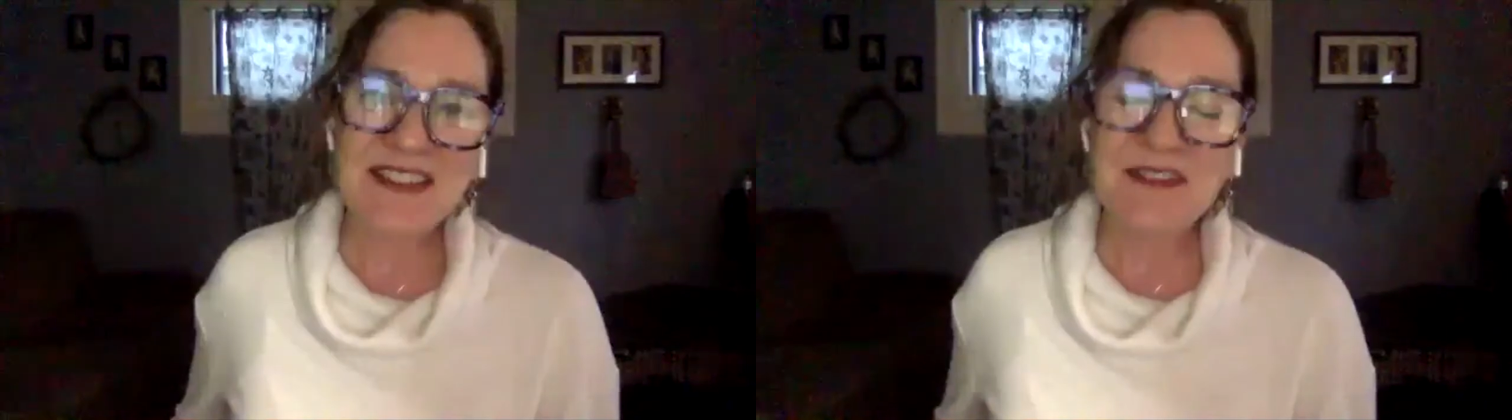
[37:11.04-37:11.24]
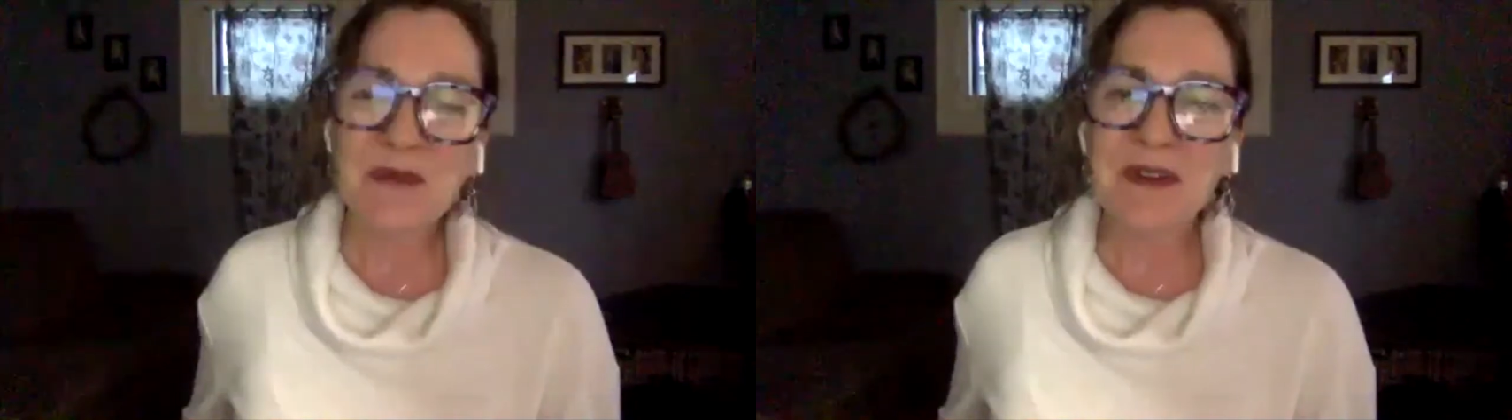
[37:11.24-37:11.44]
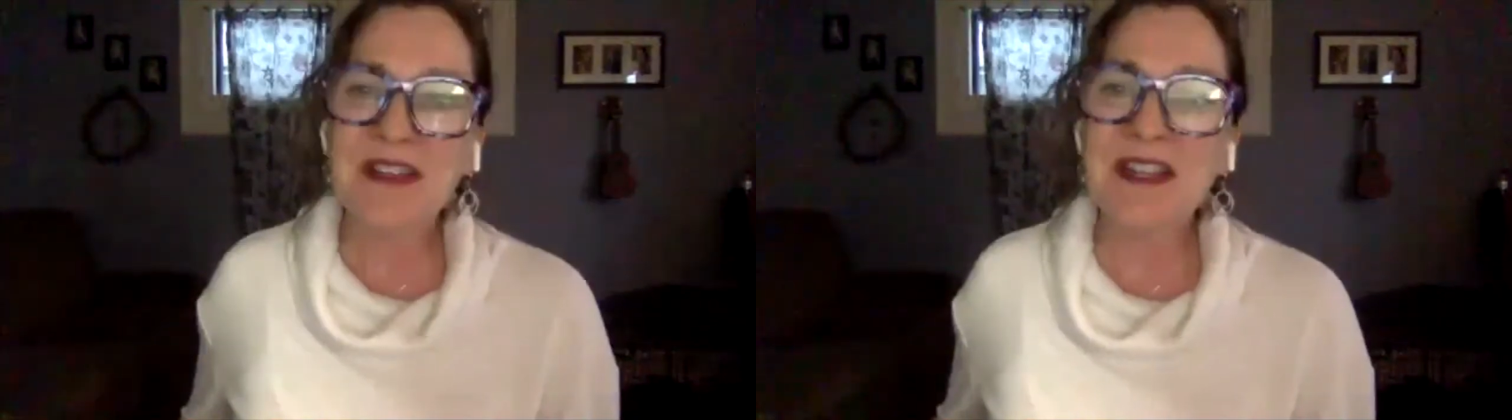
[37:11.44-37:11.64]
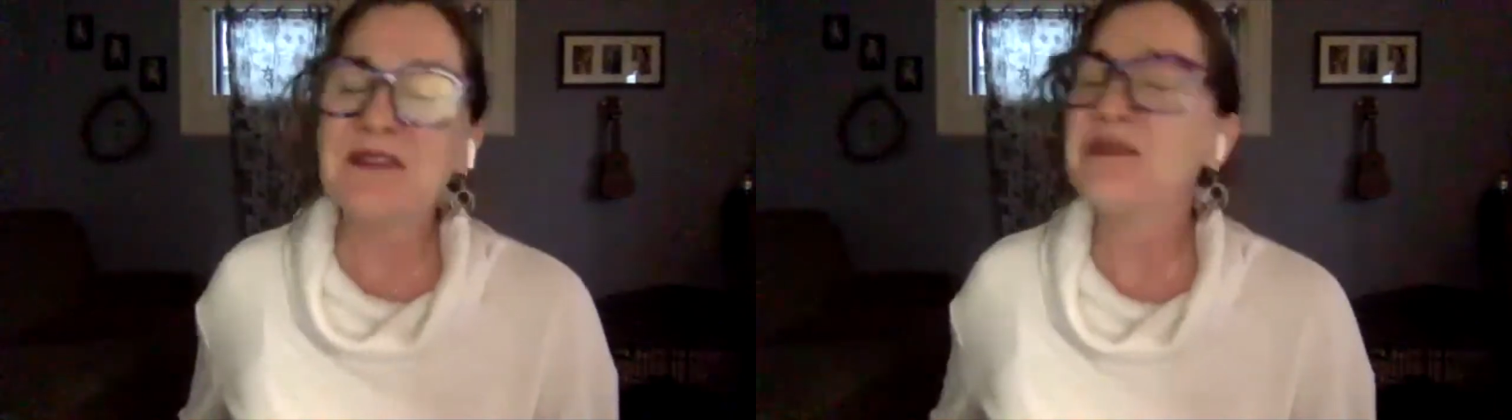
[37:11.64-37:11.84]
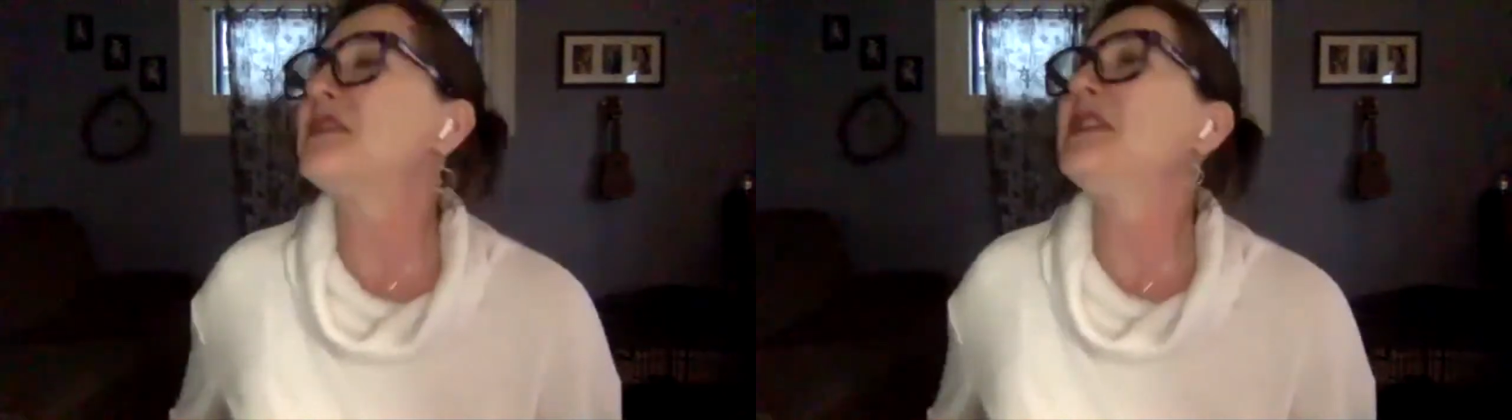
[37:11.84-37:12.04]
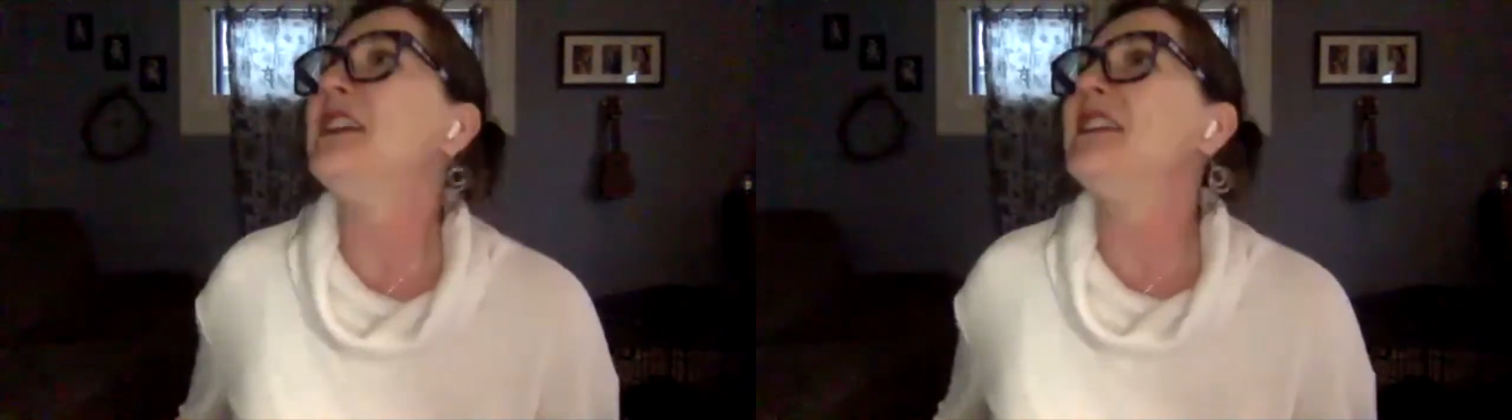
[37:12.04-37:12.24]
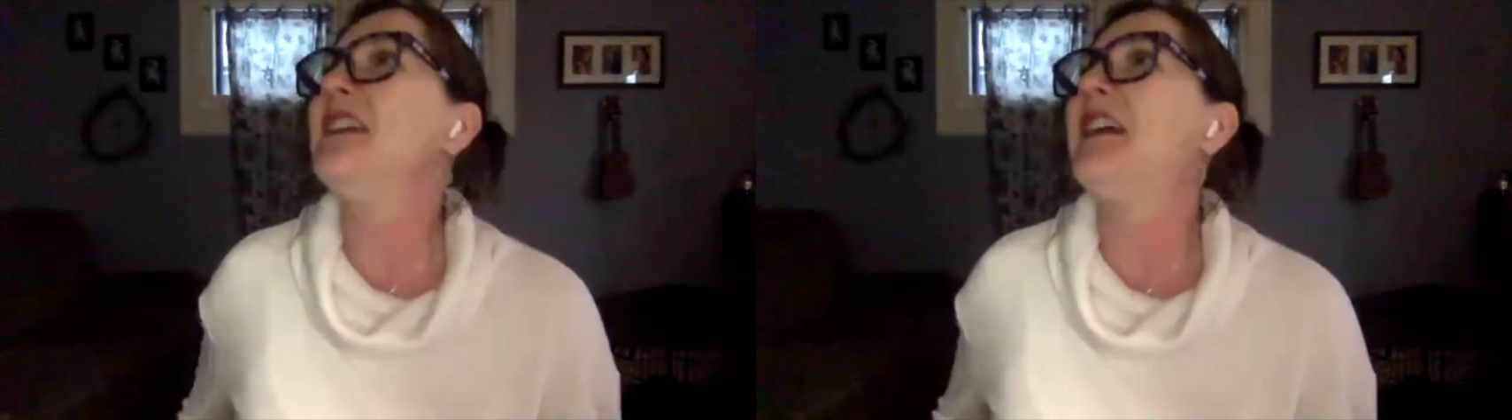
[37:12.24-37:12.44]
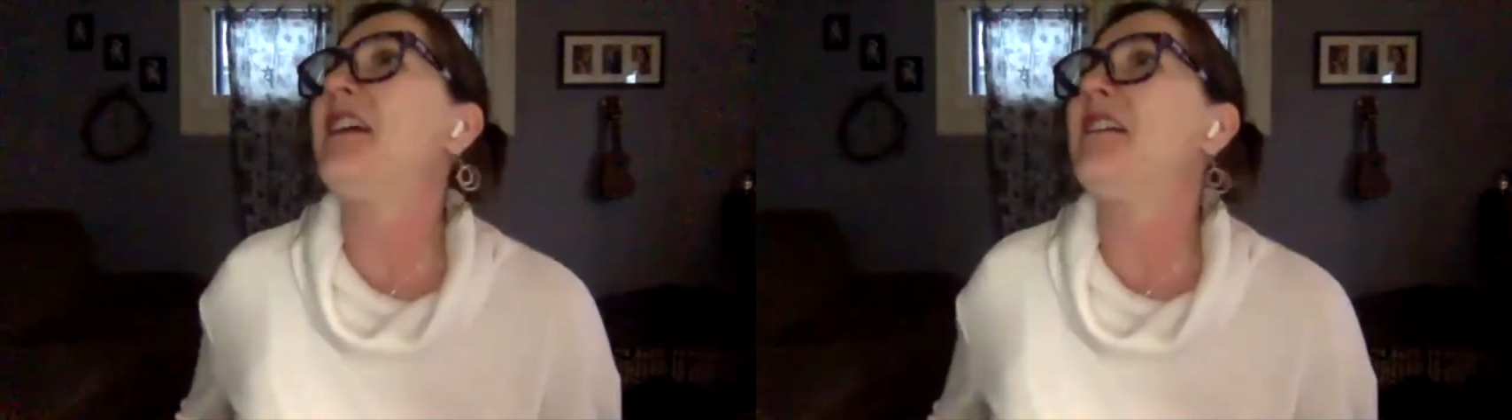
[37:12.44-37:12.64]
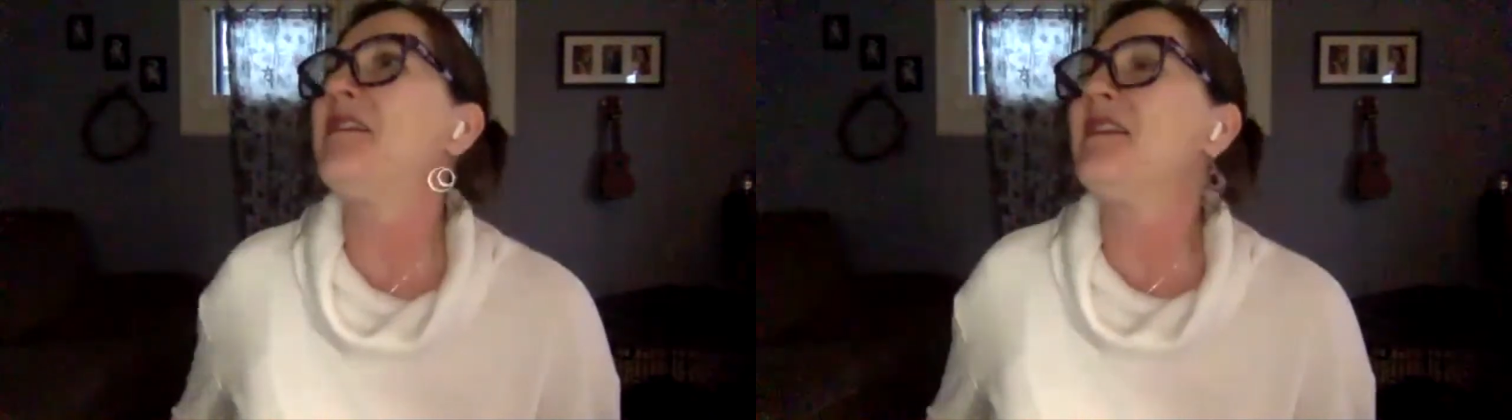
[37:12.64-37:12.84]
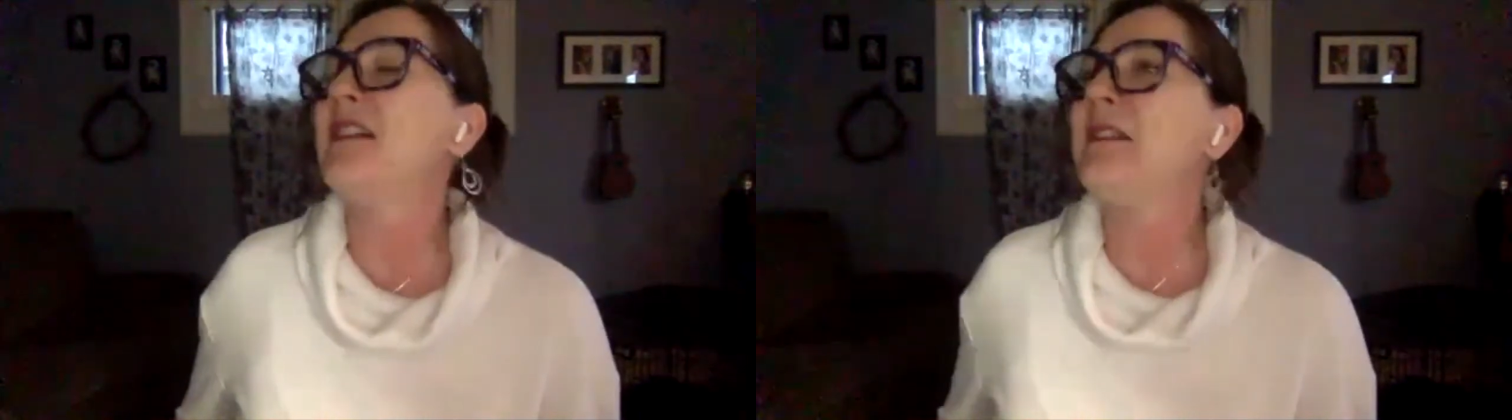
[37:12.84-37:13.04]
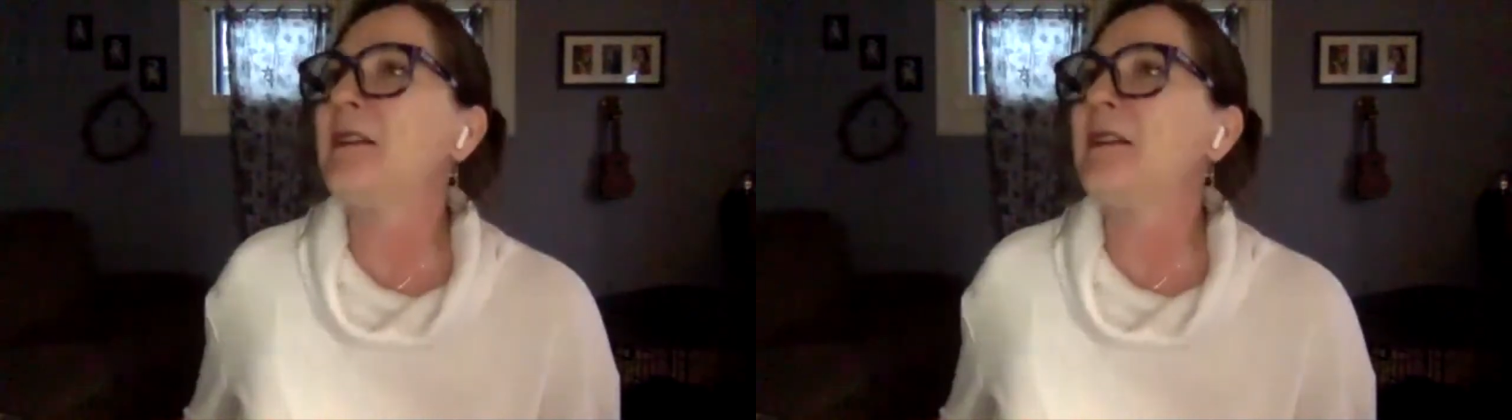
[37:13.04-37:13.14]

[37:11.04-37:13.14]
It's really interesting how